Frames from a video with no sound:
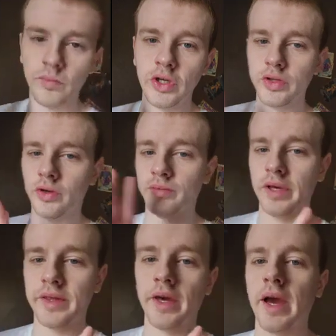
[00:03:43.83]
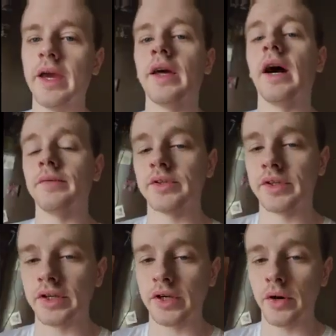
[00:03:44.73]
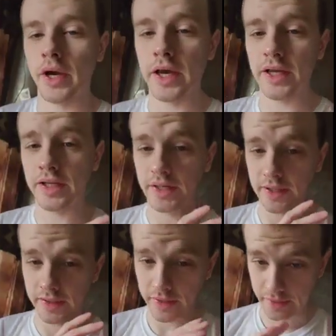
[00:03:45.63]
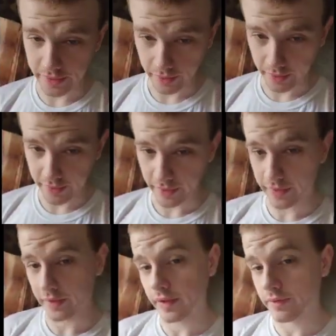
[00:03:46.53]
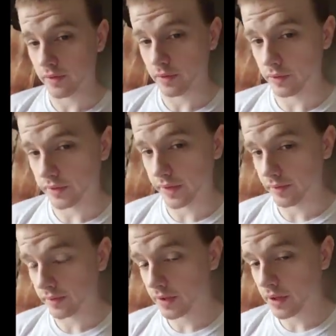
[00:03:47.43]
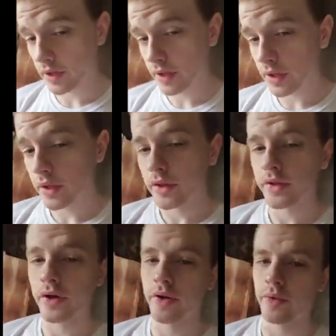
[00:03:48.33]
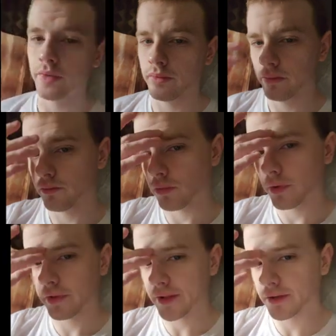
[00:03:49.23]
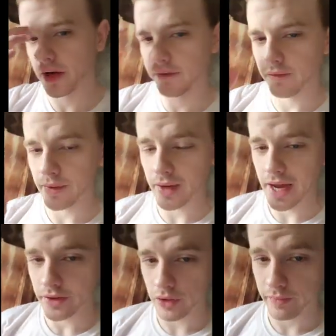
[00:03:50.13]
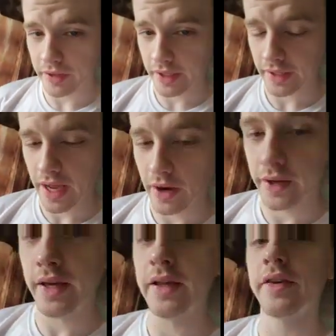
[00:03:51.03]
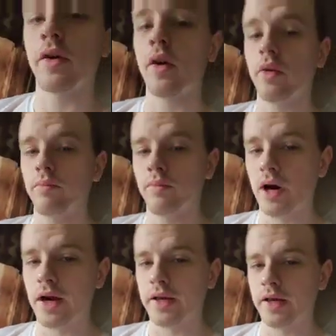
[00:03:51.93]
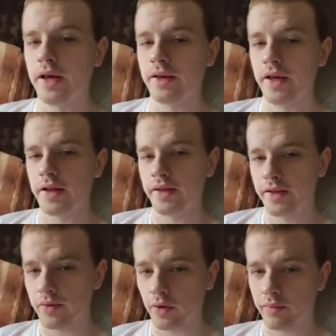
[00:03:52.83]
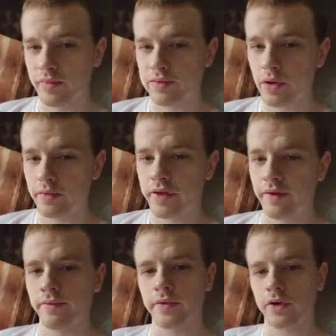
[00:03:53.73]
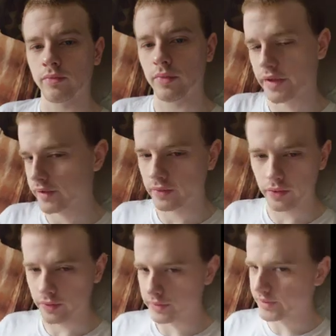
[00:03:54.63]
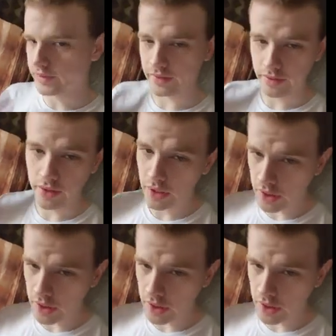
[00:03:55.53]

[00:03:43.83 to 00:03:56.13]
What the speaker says: usual me aside, I'm just going to go ahead and get to the seriousness of the leftover what's said. So, where we left off about atrophying, how it eats your own body and then it absorbs protein from your muscles and,